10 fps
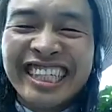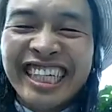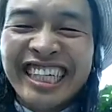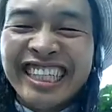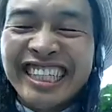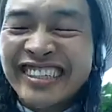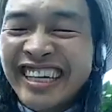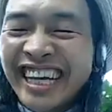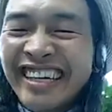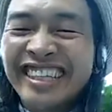And so
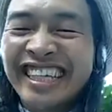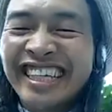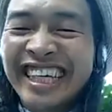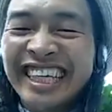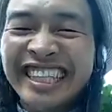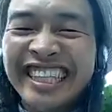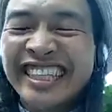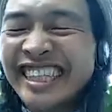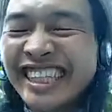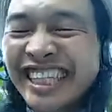everything else,
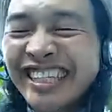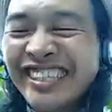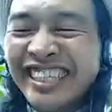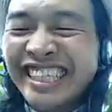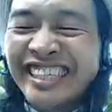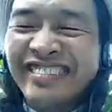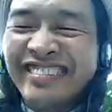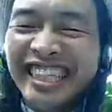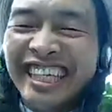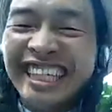all the other 20 something
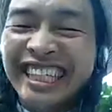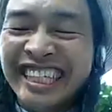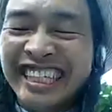agencies,